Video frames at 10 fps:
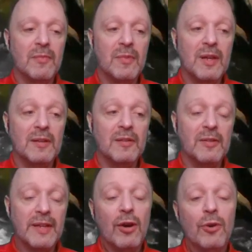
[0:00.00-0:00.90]
In
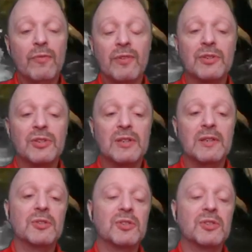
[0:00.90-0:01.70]
the old version, it was